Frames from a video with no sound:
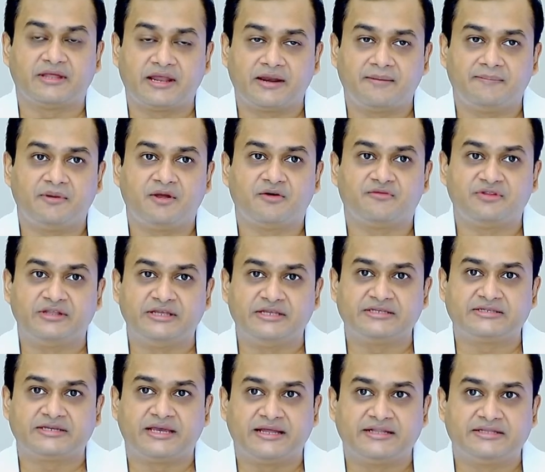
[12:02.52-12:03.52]
therapy of
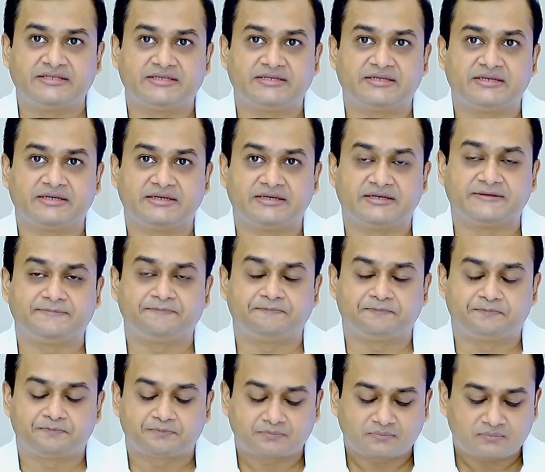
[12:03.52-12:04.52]
these kids
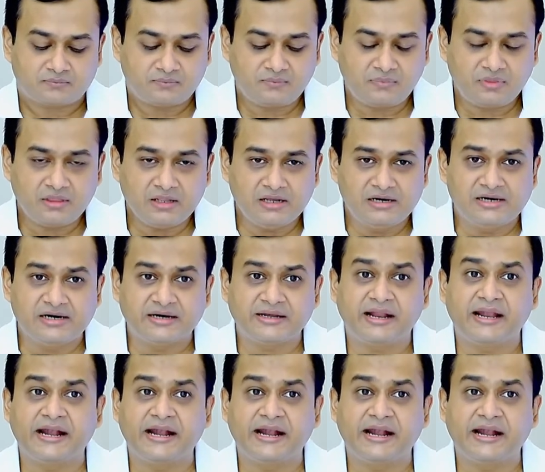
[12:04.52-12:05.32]
are